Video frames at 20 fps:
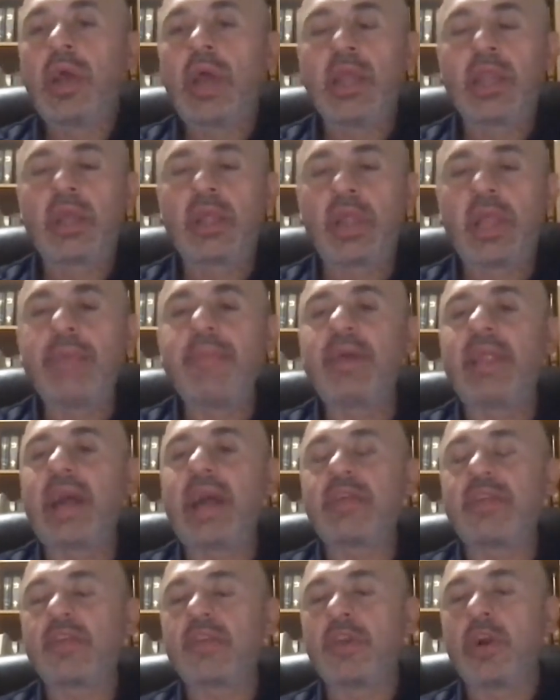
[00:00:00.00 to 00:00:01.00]
and claim it
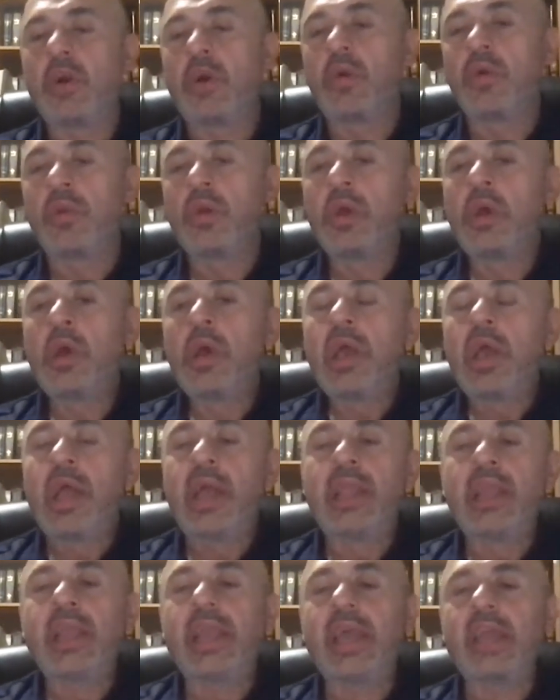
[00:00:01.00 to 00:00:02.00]
as his own.
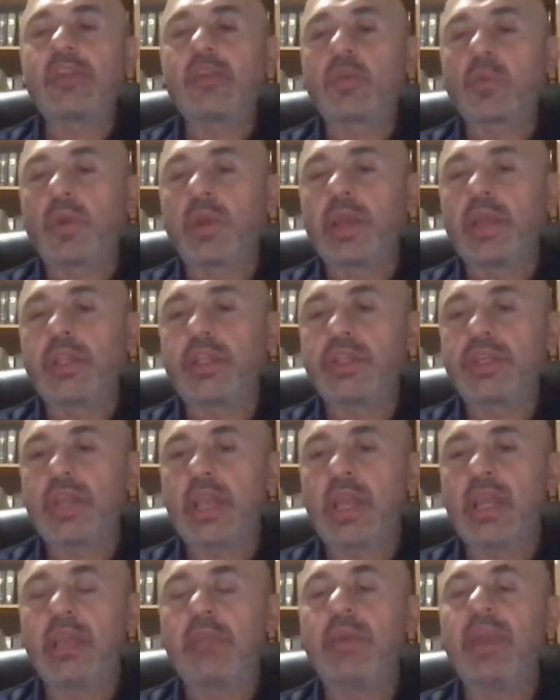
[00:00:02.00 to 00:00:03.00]
And he gets rich
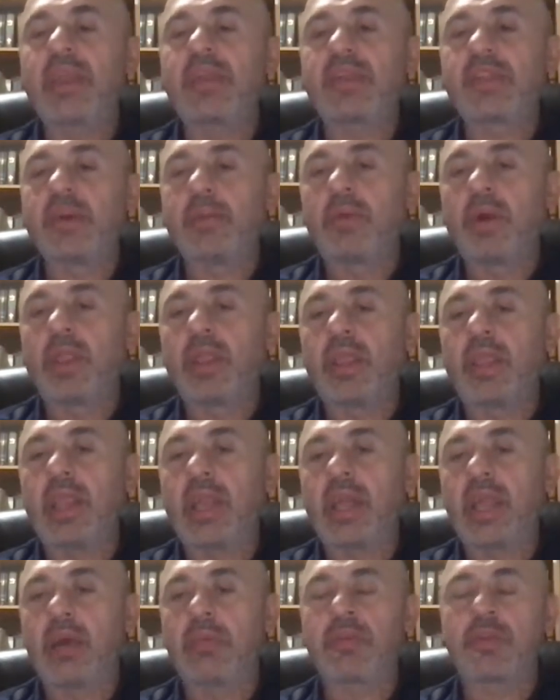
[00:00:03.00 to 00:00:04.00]
and he makes the money,
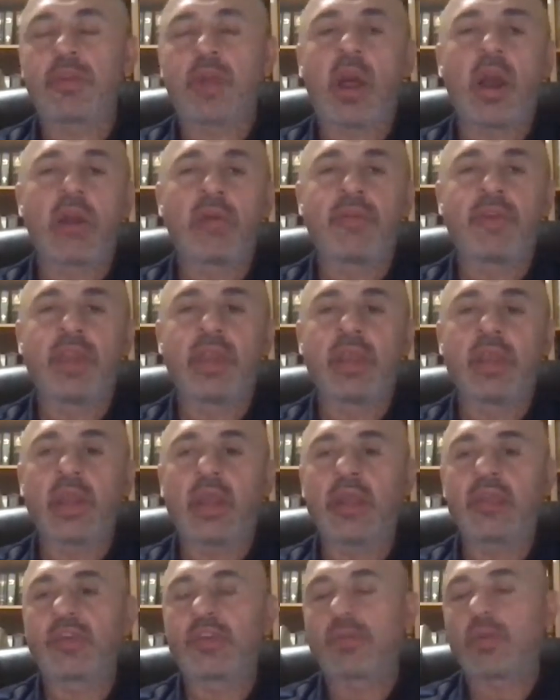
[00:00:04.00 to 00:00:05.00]
and I'm starving
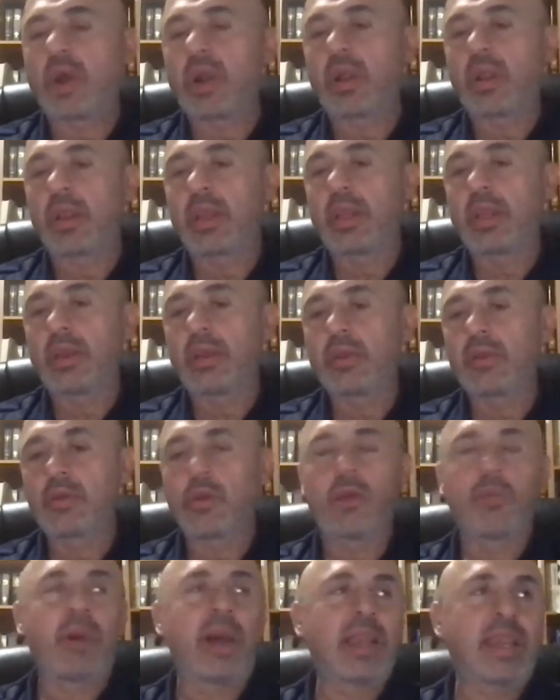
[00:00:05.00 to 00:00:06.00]
and struggling.
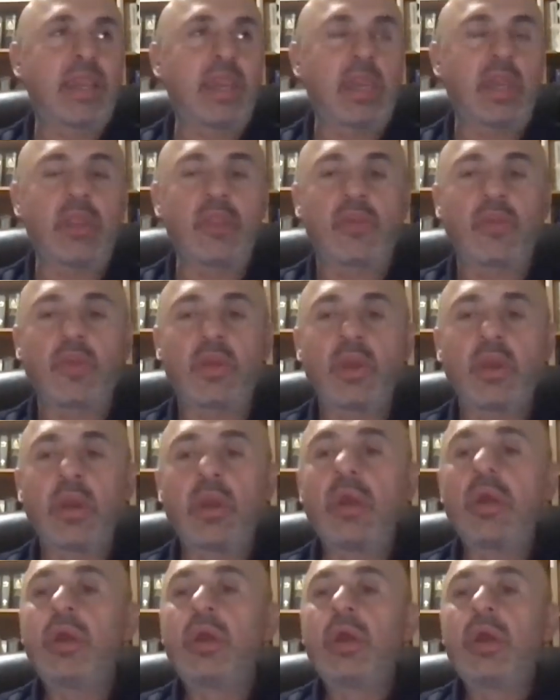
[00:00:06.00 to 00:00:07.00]
So are my kids.
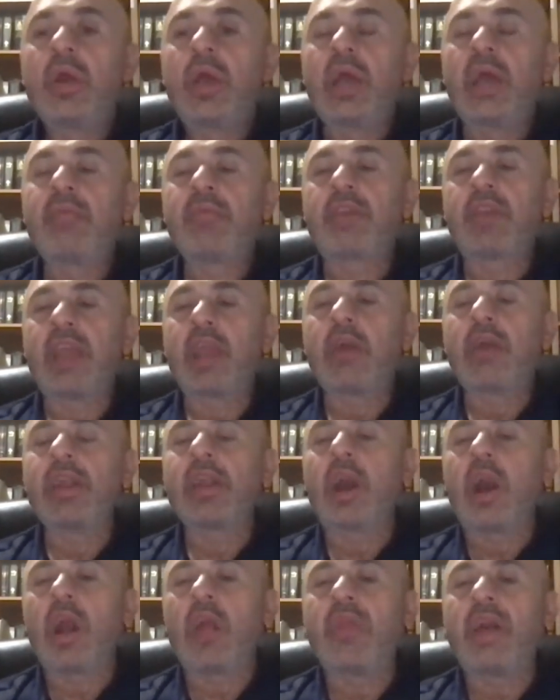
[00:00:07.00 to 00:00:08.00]
And
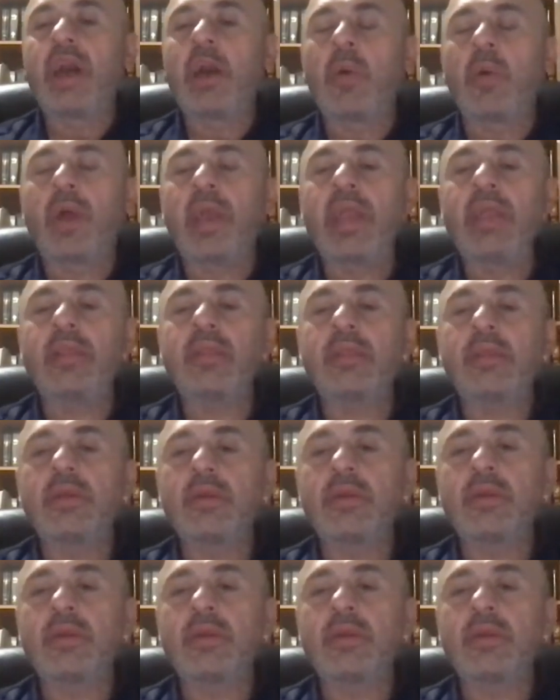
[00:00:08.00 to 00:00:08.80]
carrying all that weight.